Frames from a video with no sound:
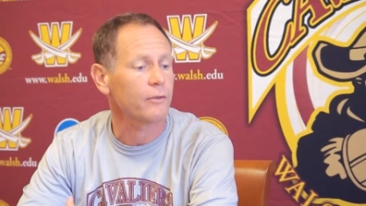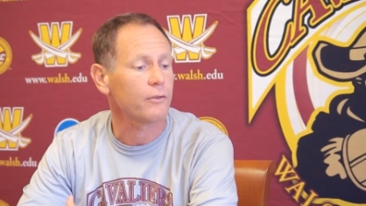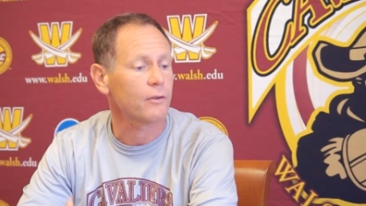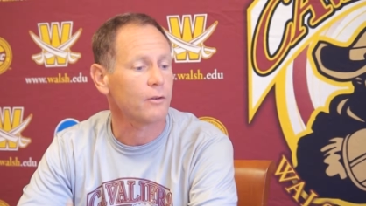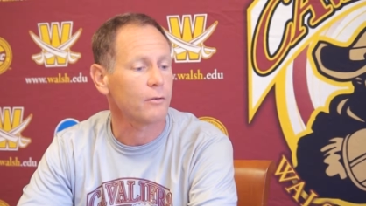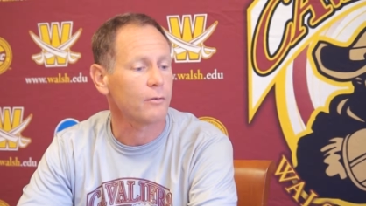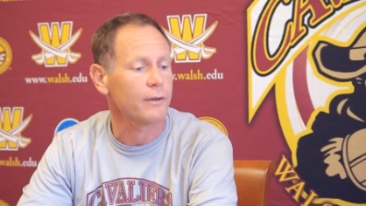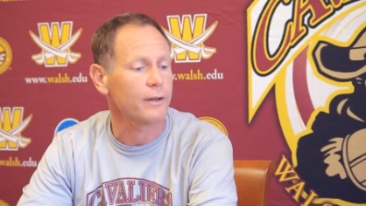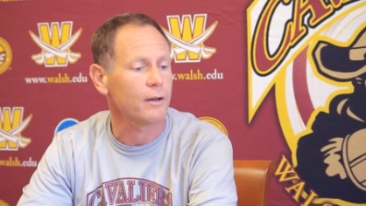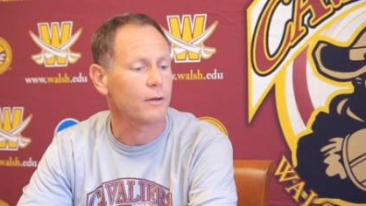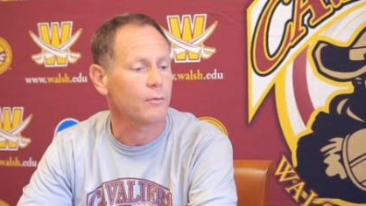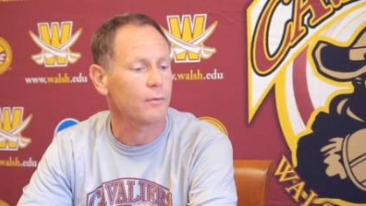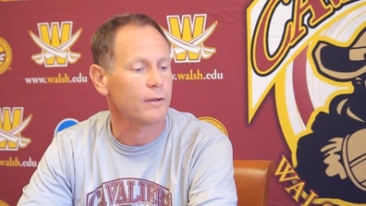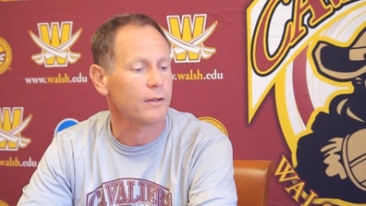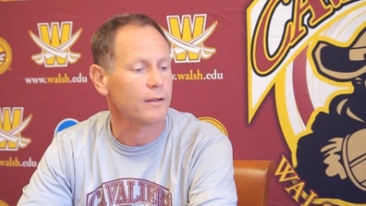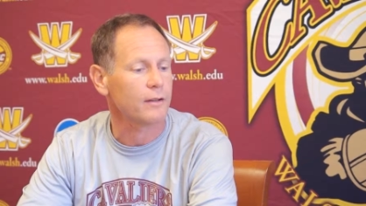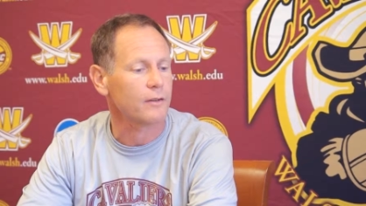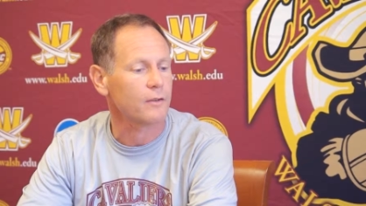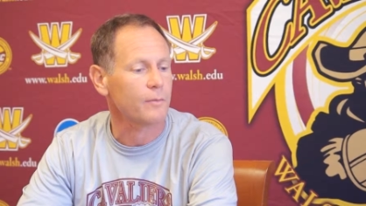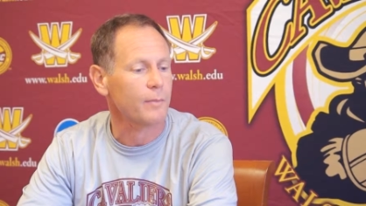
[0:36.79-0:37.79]
So we know
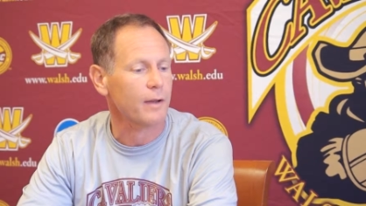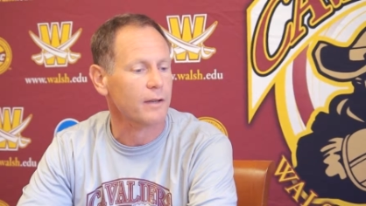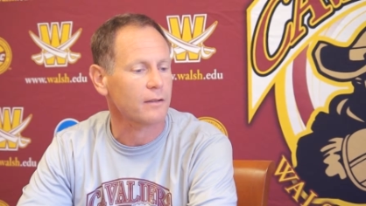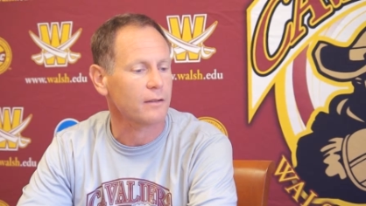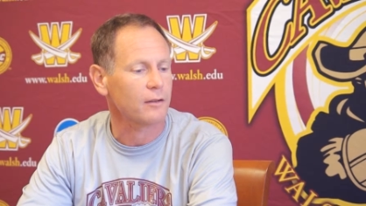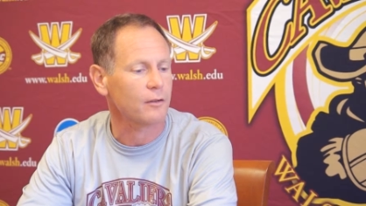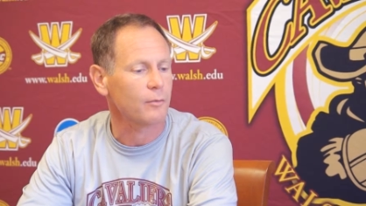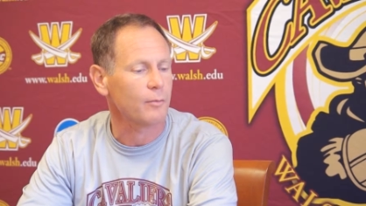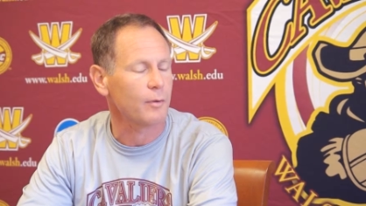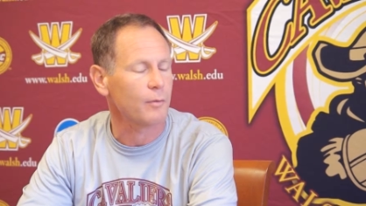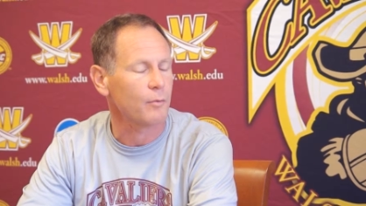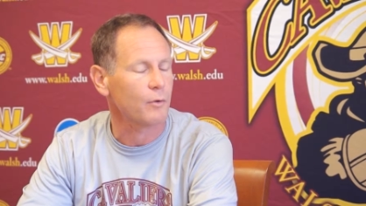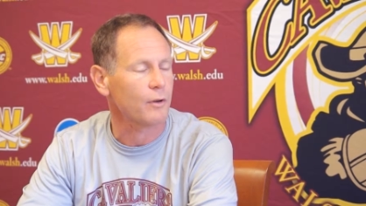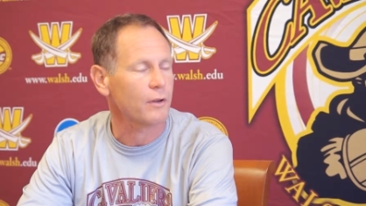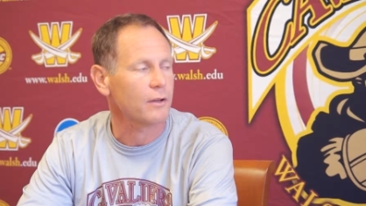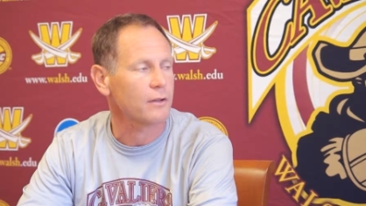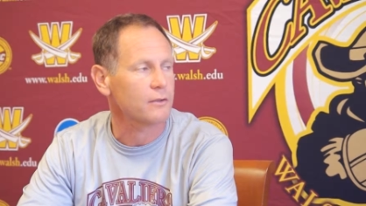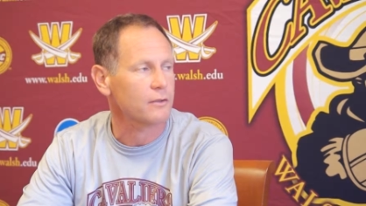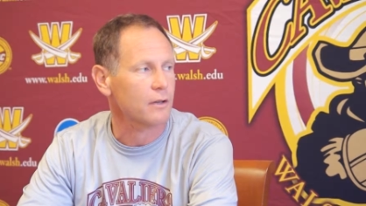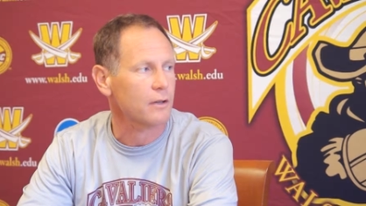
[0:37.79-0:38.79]
what to expect a little bit
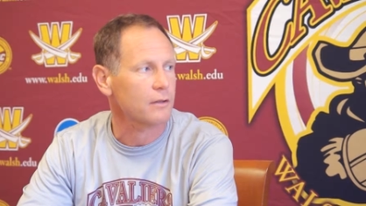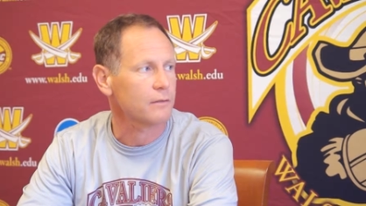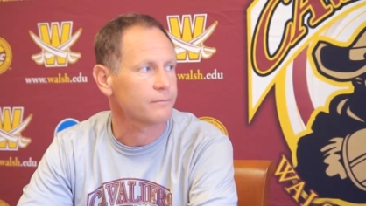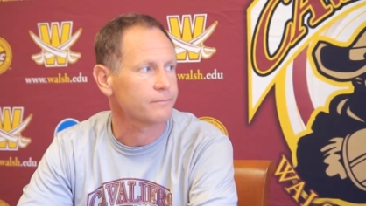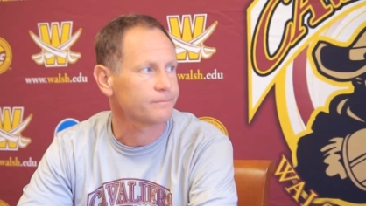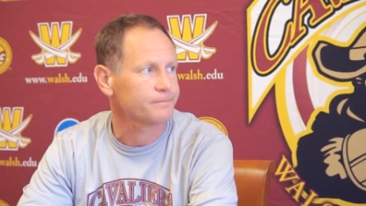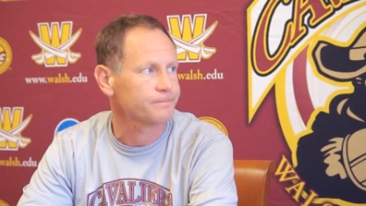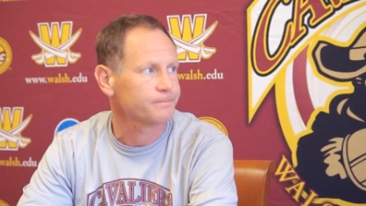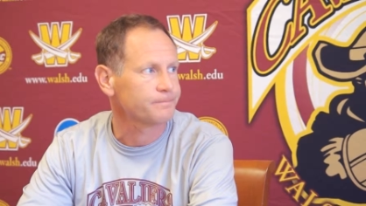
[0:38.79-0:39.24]
more this year.